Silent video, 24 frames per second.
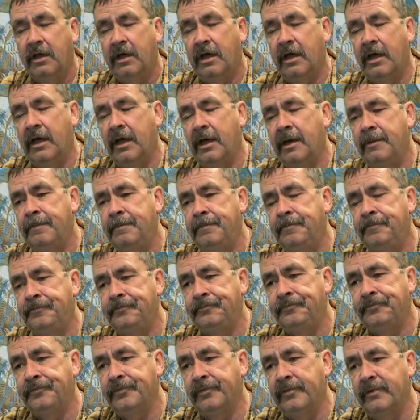
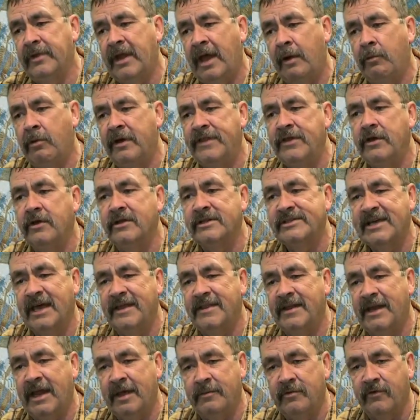Now, whether you can
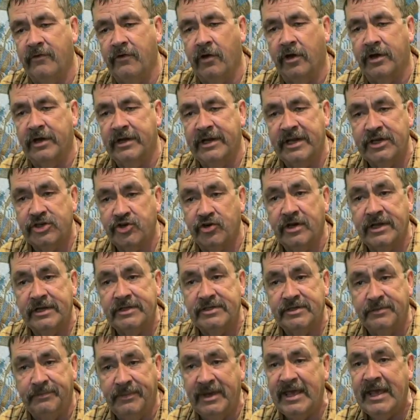take the name of God literally
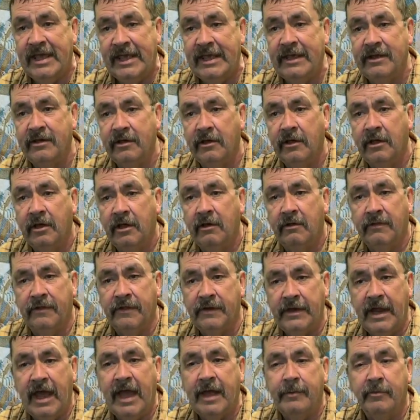to be
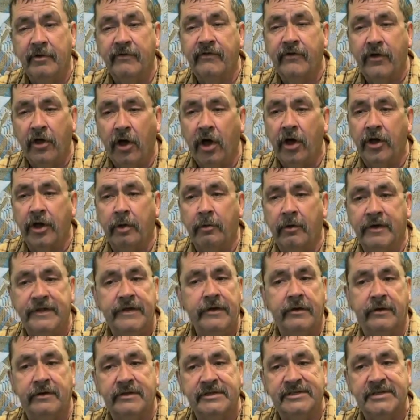the name of God, or
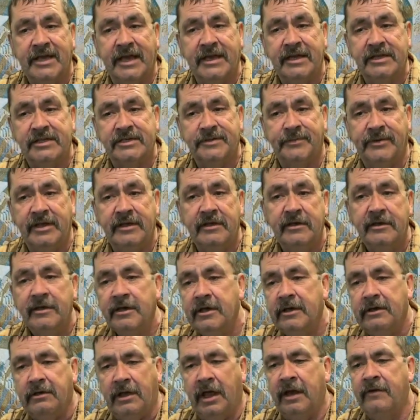whether you can take it to be
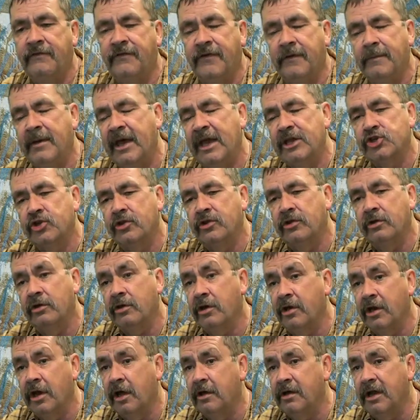information
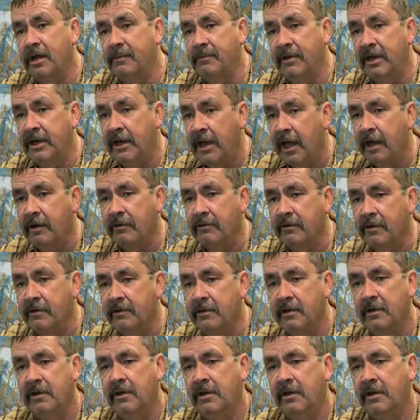that could only be known